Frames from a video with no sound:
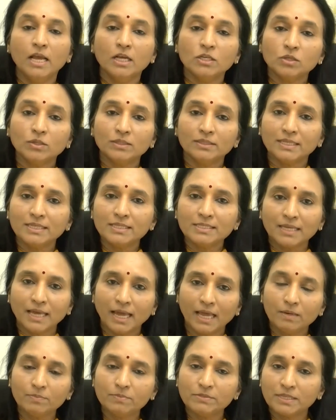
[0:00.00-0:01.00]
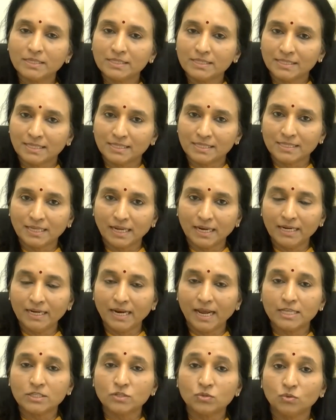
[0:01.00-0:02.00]
So this helps us decide
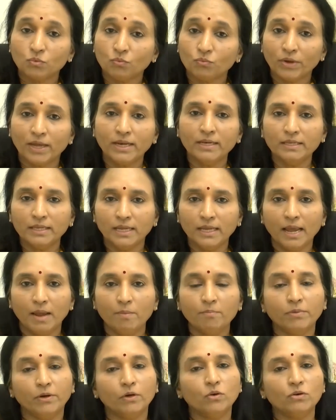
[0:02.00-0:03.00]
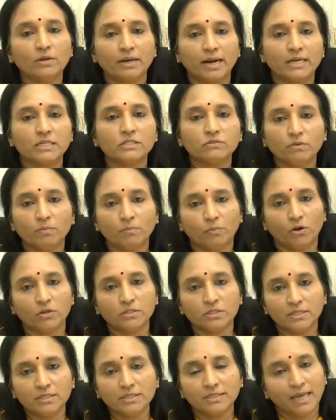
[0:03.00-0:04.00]
as to when the embryo transfer
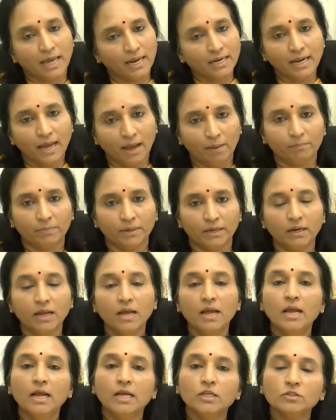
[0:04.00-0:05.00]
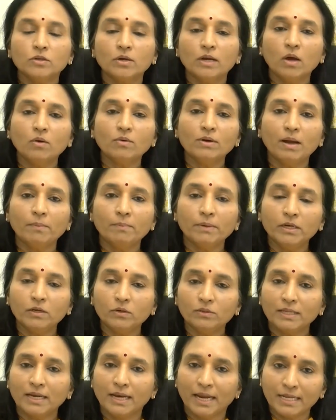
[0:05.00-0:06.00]
process can happen. So now coming
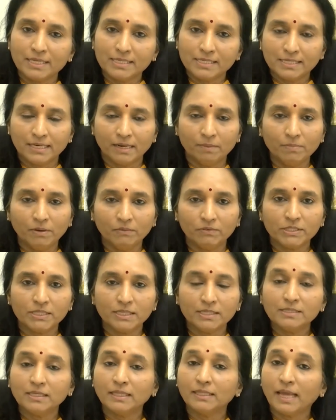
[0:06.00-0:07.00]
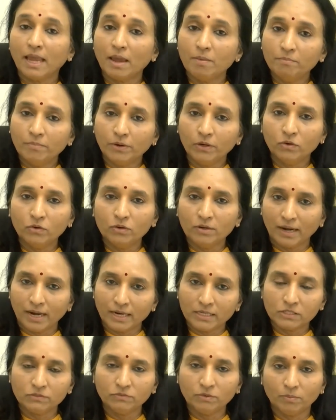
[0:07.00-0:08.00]
to the next step, which is the embryo
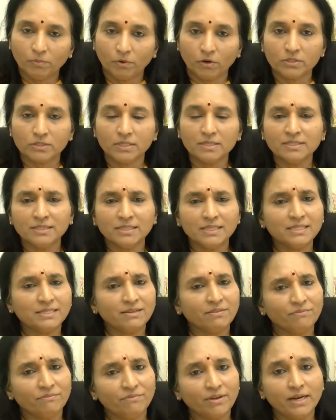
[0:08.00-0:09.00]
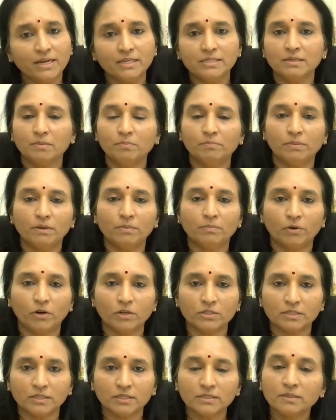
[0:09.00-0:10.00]
transfer process. This is a very simple
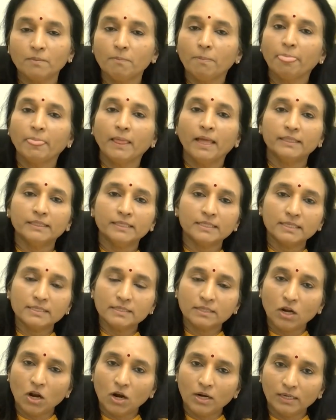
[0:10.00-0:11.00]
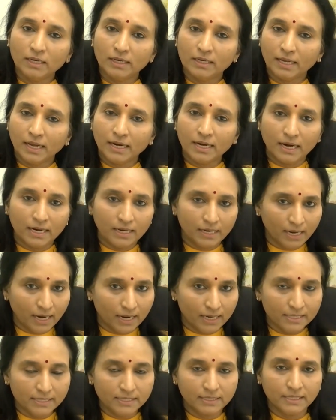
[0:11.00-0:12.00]
process. This is not done under
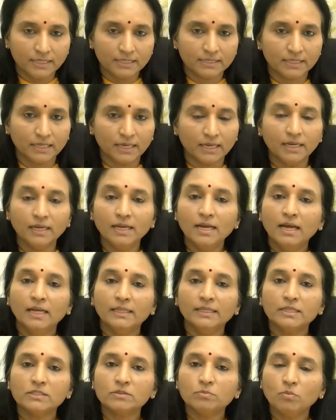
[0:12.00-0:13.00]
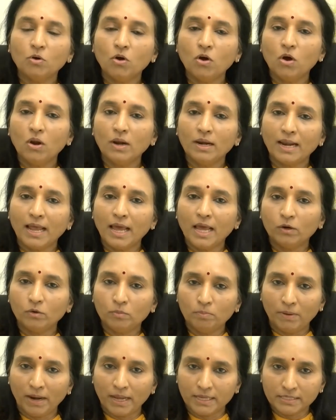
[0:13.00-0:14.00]
anesthesia. A small narrow
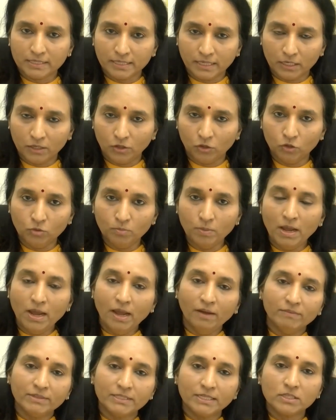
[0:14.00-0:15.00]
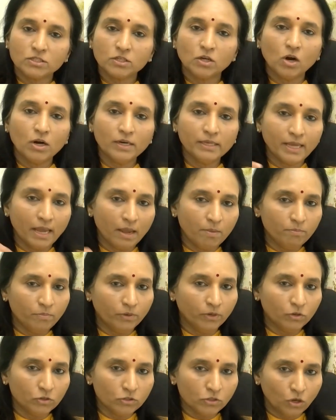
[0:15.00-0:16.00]
plastic tube which has got the
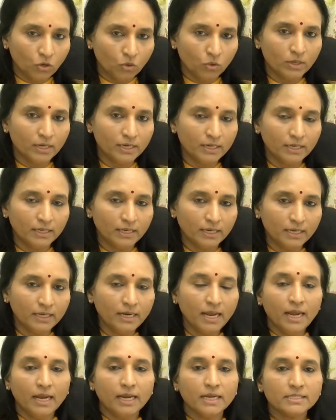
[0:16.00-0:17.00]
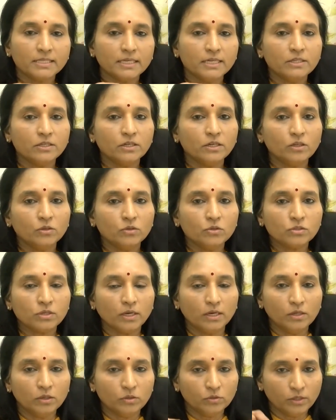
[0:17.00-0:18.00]
embryos loaded in it is introduced
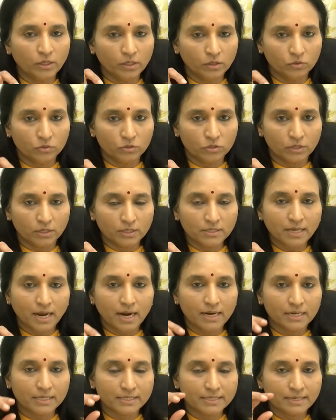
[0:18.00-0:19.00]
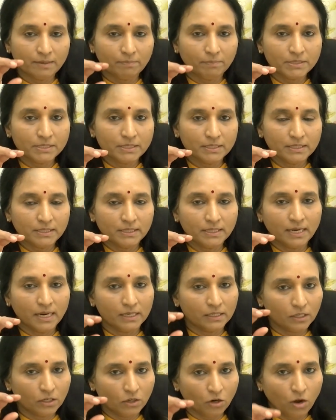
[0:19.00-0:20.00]
into the uterus and is deposited
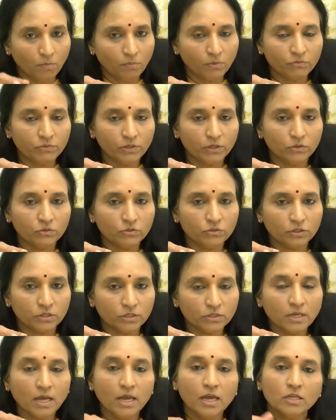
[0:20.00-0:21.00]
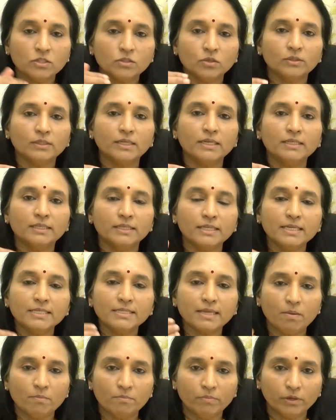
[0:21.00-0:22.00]
at the top of the uterus so that these
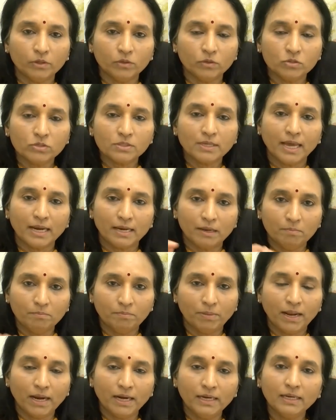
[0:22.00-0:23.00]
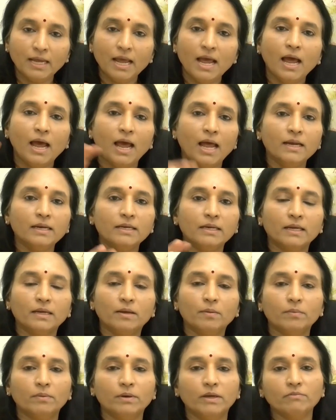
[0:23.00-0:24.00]
embryos can implant and
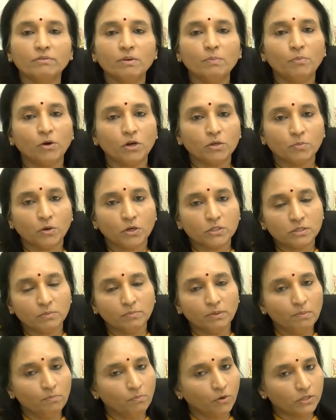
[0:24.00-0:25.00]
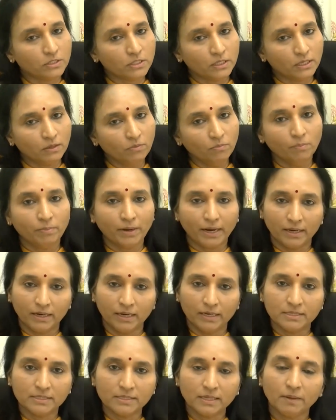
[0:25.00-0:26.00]
give a possible positive
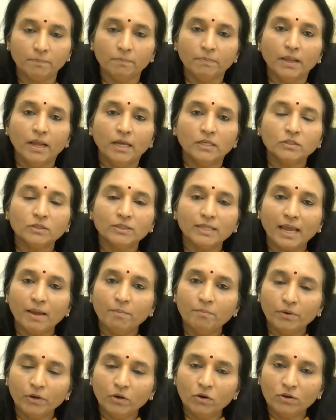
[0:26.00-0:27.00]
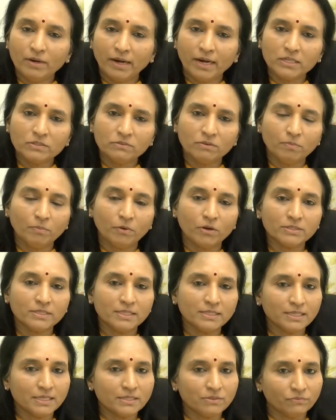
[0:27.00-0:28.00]
pregnancy. So the embryo transfer
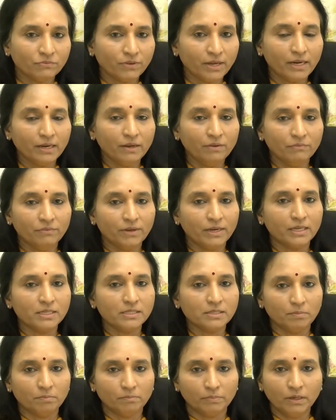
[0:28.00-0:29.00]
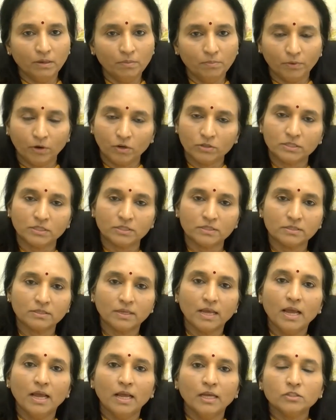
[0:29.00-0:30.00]
process is very simple process.
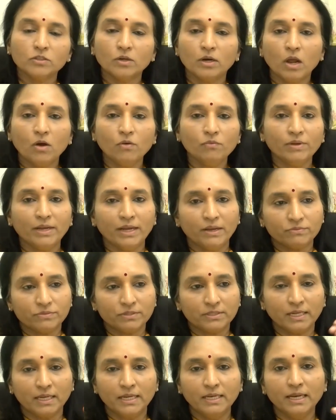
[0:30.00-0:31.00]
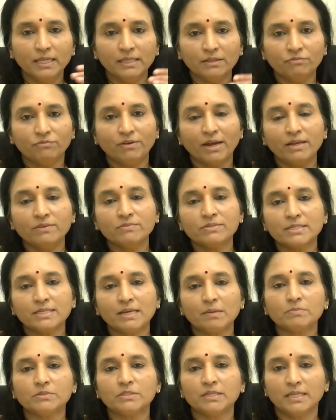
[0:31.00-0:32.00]
So now we have seen the 5
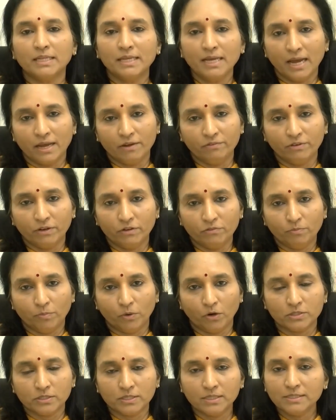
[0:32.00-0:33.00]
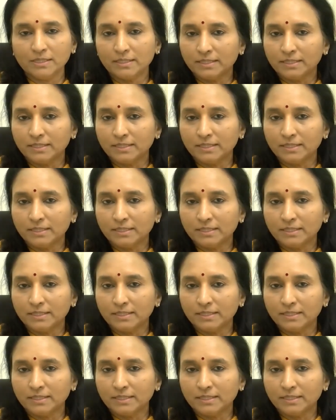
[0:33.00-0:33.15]
steps in the IVF process.